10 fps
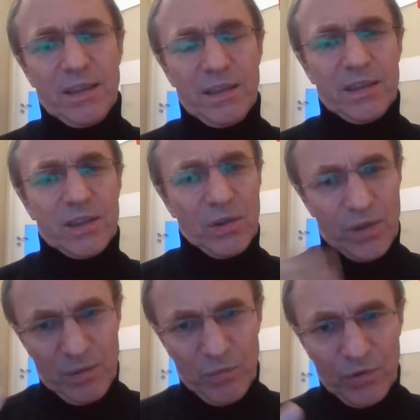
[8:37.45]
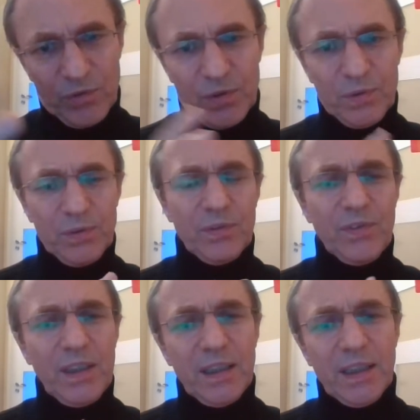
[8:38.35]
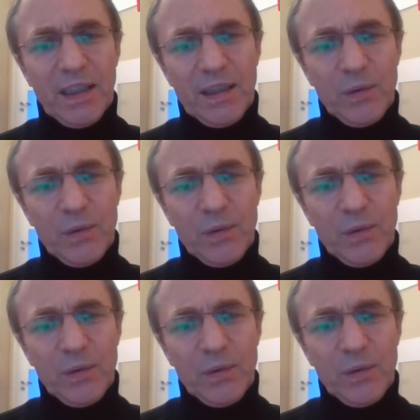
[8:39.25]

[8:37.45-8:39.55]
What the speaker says: So he moved to Vilna,